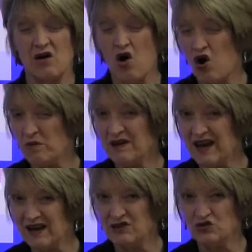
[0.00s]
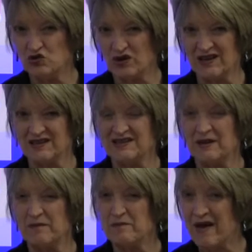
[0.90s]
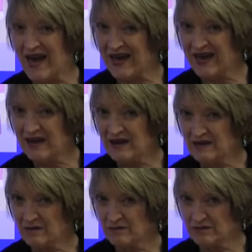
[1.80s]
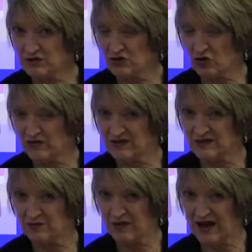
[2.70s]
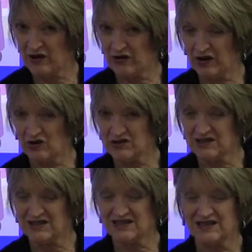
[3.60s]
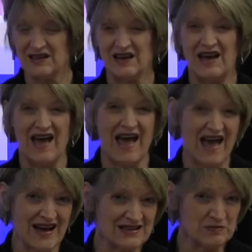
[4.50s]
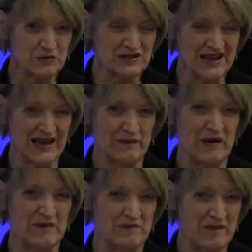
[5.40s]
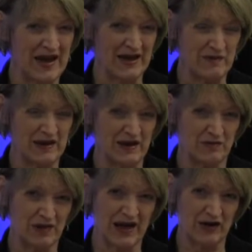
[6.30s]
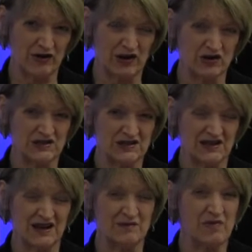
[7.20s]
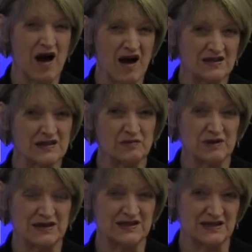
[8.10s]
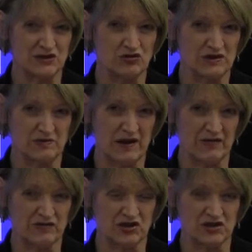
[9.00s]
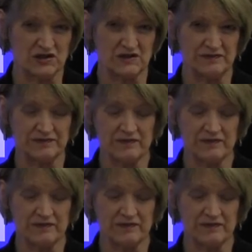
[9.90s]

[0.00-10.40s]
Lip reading: carbonated drinks may serve as a bladder irritant, aspartame may be a bladder irritant, and possibly citrus beverages.